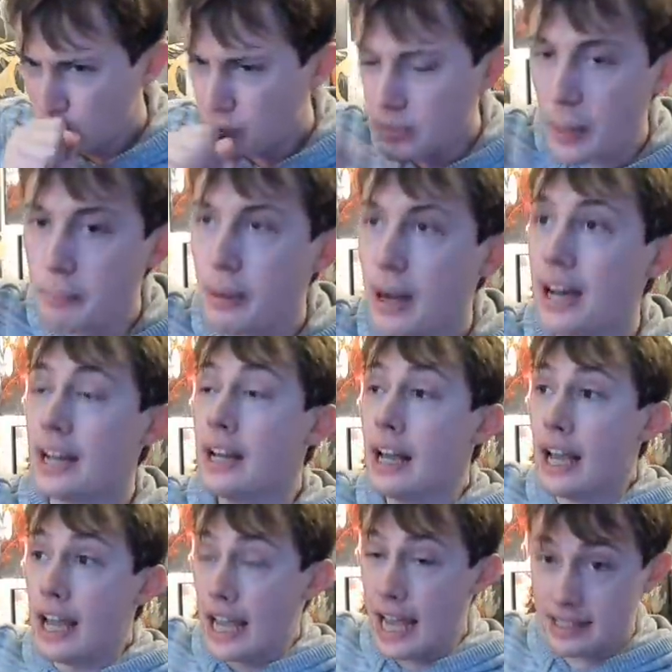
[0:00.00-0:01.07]
But
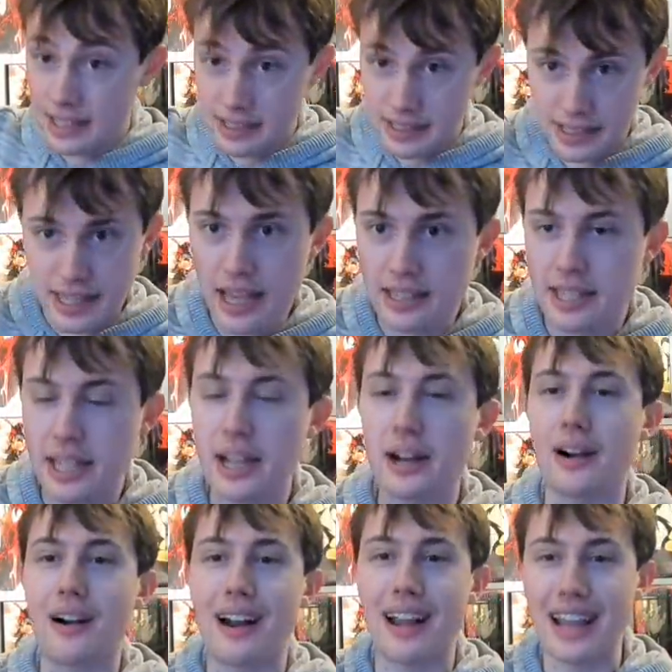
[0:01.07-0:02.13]
as it says
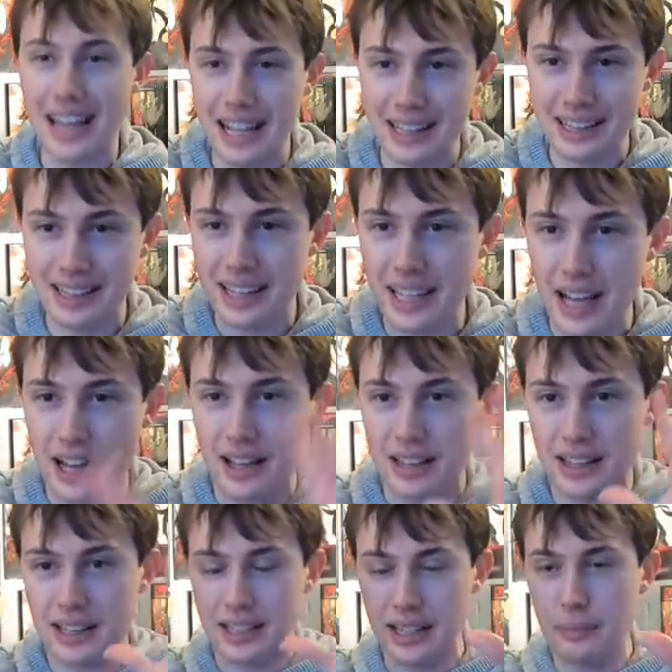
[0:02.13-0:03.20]
here in the uh,
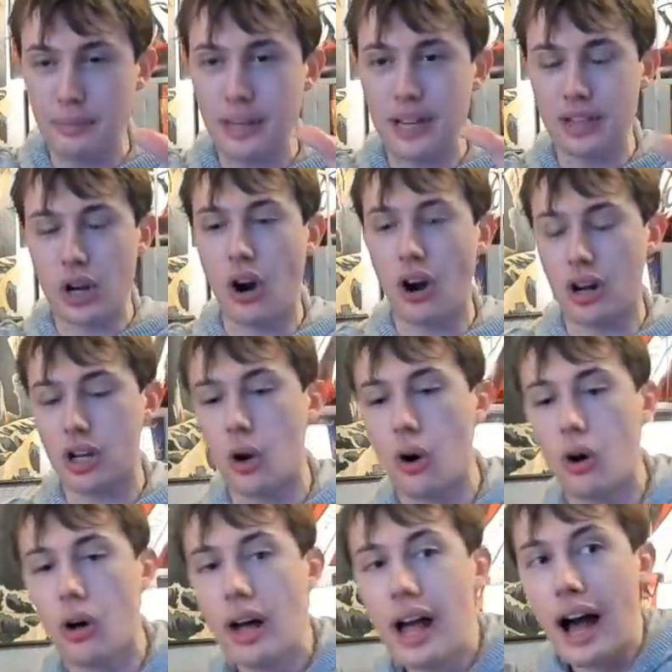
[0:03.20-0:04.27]
the clipping of the
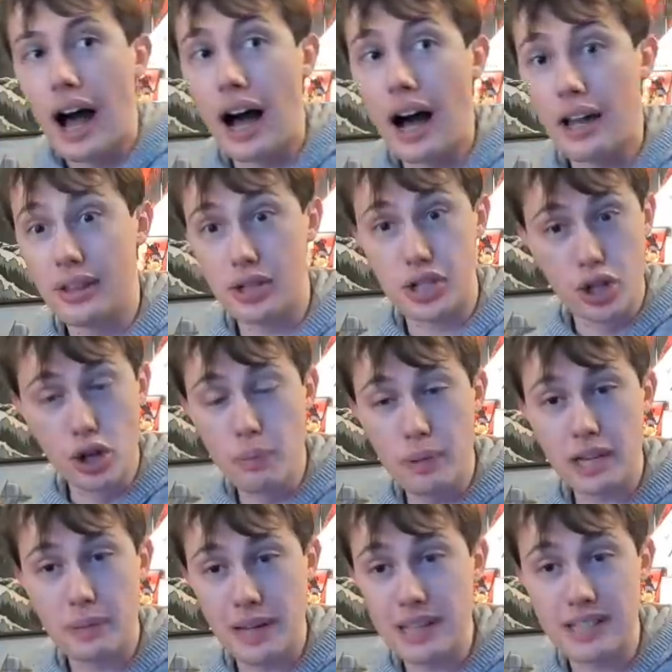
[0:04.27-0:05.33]
article, uh, there's two
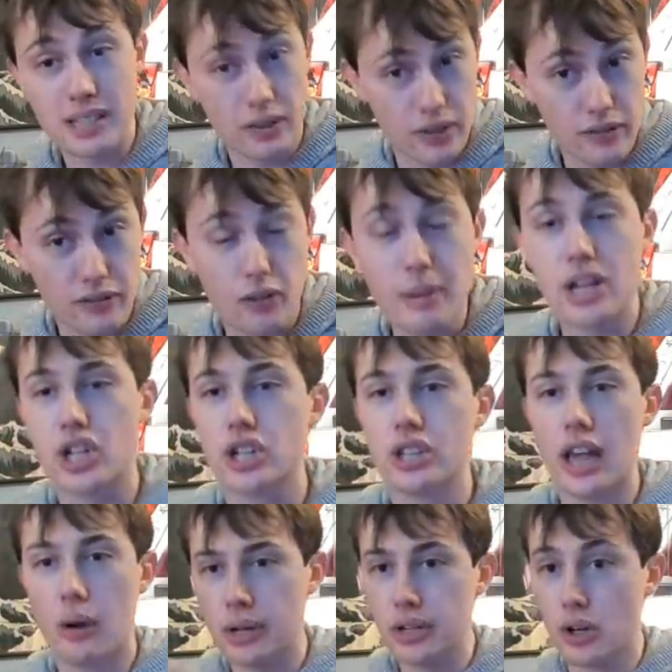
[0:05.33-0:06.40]
big pieces of information
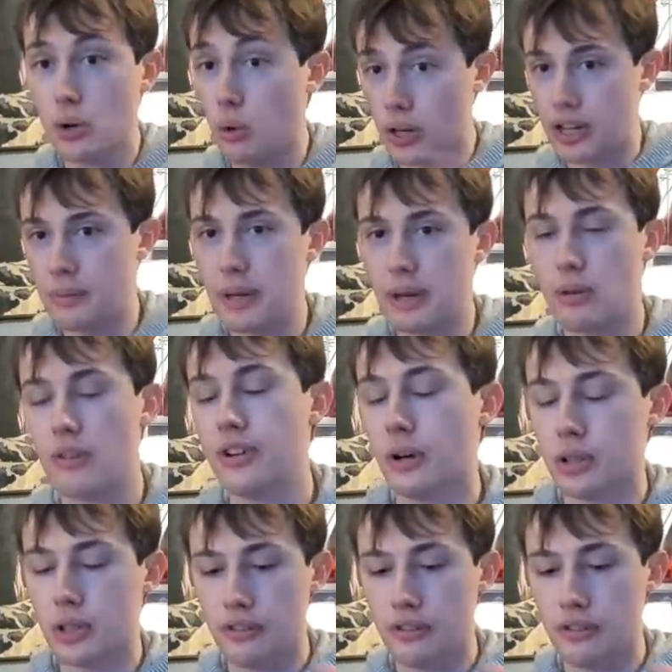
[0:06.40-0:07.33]
that we knew were going to be revealed.